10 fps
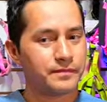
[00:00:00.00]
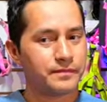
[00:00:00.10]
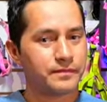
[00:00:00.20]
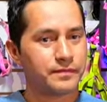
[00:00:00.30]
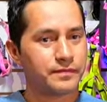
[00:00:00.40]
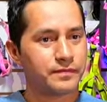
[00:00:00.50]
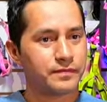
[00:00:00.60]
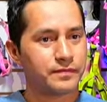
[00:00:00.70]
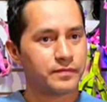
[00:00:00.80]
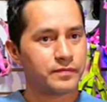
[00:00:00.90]

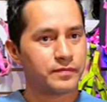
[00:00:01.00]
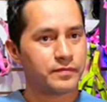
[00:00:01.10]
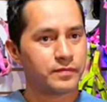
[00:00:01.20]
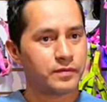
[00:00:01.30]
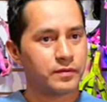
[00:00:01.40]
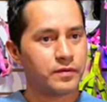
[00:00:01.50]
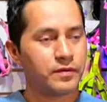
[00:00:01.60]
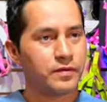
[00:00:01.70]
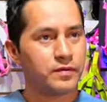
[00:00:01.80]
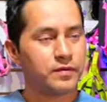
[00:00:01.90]

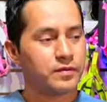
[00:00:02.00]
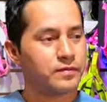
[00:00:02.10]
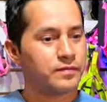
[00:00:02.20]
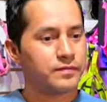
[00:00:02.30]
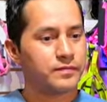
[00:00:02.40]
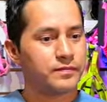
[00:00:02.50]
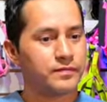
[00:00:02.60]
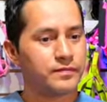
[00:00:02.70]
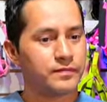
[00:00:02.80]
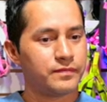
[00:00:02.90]

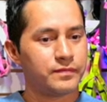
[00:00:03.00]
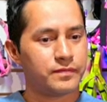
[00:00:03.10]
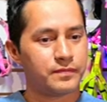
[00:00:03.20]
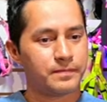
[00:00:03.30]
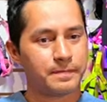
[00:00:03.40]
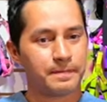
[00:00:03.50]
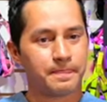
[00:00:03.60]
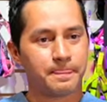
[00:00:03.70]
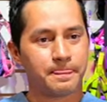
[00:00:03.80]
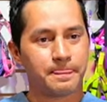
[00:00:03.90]

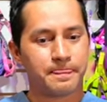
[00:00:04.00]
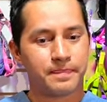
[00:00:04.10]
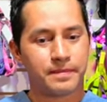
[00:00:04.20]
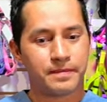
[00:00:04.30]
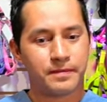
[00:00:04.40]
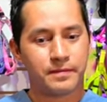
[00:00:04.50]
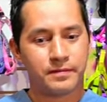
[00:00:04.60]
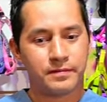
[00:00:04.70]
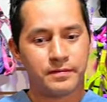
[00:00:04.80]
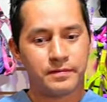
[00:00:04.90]

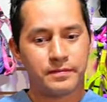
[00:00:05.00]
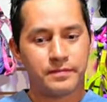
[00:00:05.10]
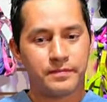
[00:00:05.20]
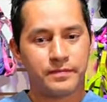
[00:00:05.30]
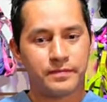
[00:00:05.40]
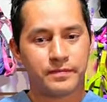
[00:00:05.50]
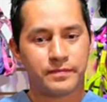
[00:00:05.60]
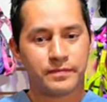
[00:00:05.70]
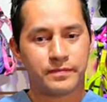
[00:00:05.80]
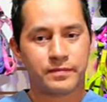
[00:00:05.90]

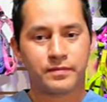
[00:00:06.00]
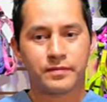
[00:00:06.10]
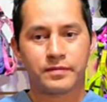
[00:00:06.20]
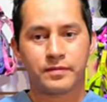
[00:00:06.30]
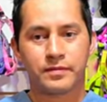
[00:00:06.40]
[no speech]